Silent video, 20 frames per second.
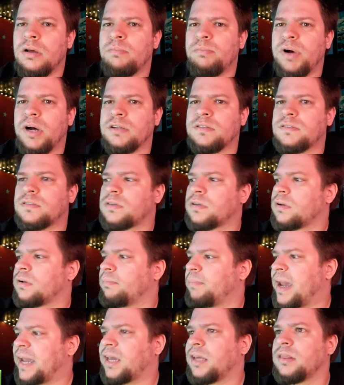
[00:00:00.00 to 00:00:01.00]
But
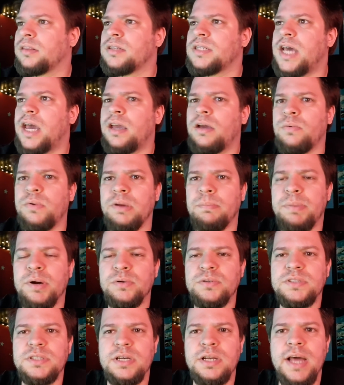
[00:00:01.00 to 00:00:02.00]
back in the day, we
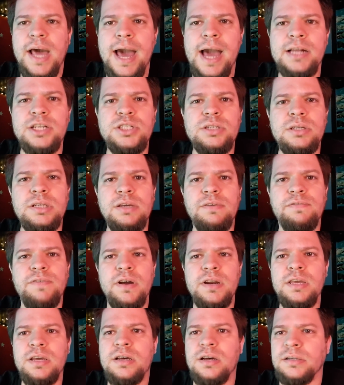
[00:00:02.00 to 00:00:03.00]
posted actually
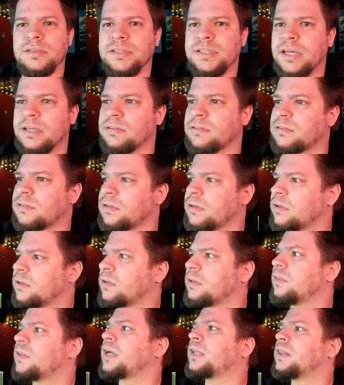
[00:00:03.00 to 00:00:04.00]
funny content,
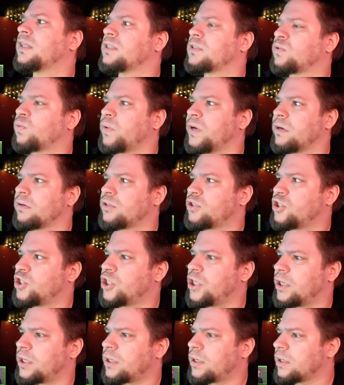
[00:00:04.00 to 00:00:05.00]
not this weird
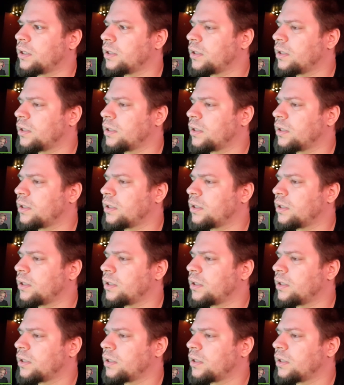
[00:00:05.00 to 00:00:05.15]
shit.